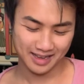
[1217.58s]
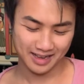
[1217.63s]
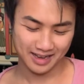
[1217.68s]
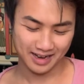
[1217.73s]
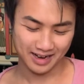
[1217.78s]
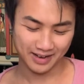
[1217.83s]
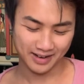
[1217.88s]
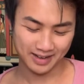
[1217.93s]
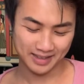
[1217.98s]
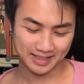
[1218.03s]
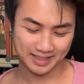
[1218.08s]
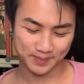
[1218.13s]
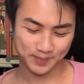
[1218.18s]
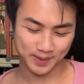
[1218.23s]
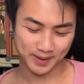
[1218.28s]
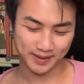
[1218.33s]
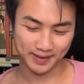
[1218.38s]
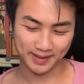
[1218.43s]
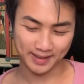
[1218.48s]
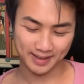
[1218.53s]
Alright,
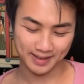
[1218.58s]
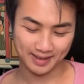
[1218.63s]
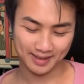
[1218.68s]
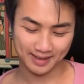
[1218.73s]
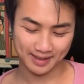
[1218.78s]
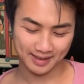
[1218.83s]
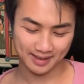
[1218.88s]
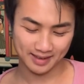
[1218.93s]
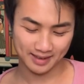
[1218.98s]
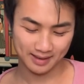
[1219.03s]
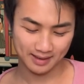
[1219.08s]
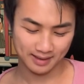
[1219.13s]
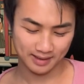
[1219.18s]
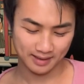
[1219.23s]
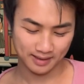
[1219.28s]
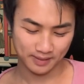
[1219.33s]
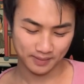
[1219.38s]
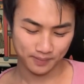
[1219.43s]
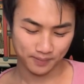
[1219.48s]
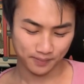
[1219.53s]
Spirit.
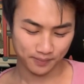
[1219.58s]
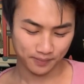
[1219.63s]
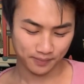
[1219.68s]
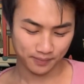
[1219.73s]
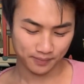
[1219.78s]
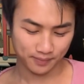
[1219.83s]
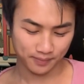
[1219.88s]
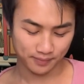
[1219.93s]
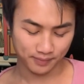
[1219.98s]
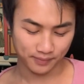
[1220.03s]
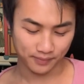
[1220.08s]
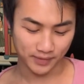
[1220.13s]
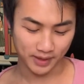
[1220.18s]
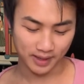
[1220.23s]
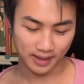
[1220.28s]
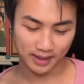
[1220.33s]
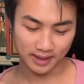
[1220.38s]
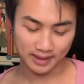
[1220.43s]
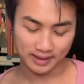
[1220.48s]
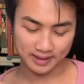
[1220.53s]

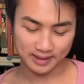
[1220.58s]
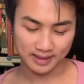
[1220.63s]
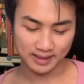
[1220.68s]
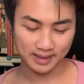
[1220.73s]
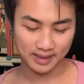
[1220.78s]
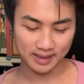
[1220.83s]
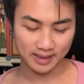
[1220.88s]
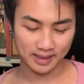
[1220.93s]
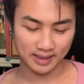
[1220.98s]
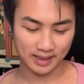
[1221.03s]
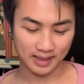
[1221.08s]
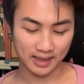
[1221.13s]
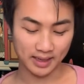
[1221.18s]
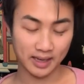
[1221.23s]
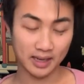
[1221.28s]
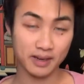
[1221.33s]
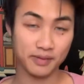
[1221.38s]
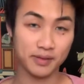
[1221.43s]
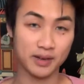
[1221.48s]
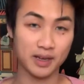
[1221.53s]
Yeah, see, look at that.
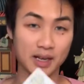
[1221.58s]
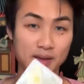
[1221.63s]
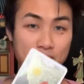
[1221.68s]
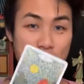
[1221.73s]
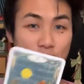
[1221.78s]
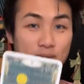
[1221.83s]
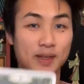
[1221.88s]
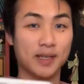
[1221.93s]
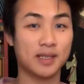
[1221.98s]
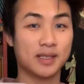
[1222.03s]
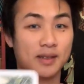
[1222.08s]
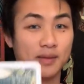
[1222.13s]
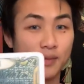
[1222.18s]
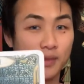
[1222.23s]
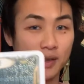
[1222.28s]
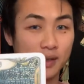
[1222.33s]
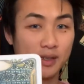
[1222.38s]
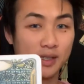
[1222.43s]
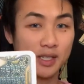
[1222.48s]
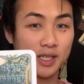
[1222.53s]
8 of Cups wanted
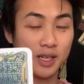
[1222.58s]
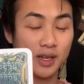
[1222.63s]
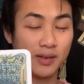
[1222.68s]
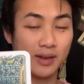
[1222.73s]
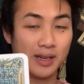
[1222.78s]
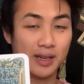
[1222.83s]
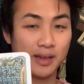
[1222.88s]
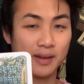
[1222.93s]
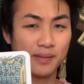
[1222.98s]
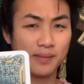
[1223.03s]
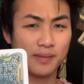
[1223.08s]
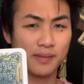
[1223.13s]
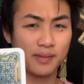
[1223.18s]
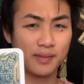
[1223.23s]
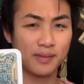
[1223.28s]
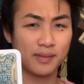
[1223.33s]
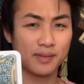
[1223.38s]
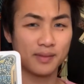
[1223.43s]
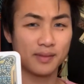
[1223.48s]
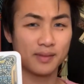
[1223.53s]
to show up.
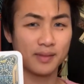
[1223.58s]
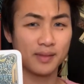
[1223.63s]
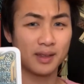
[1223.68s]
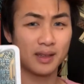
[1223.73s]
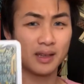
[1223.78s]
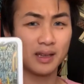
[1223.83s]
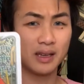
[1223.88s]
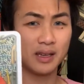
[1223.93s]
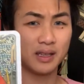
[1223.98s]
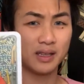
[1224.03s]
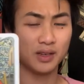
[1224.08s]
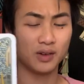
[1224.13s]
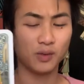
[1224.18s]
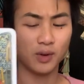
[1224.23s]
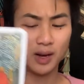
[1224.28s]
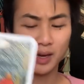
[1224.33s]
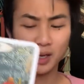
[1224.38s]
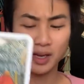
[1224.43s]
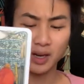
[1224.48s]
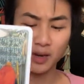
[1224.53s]
You're
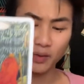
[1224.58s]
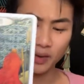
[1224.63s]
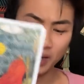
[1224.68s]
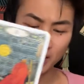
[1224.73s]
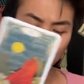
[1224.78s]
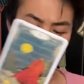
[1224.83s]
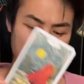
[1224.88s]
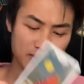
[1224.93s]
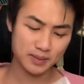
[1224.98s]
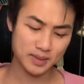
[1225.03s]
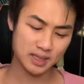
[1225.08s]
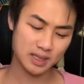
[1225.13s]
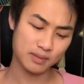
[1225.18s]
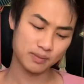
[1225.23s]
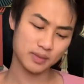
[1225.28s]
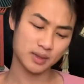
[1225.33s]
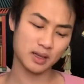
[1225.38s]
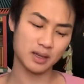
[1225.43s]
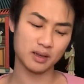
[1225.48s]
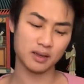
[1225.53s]
walking away from
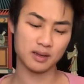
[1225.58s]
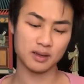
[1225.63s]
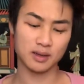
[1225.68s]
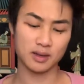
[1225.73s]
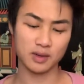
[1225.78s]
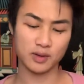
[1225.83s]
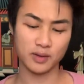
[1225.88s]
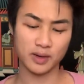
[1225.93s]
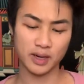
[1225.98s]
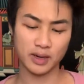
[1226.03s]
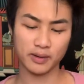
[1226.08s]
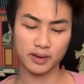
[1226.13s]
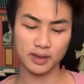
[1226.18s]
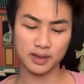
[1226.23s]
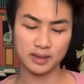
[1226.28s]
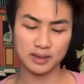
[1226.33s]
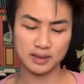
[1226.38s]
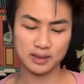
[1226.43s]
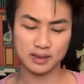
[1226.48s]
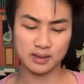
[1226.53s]
something,
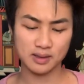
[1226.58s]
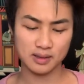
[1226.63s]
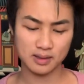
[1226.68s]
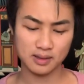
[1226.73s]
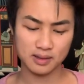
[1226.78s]
Aquarius.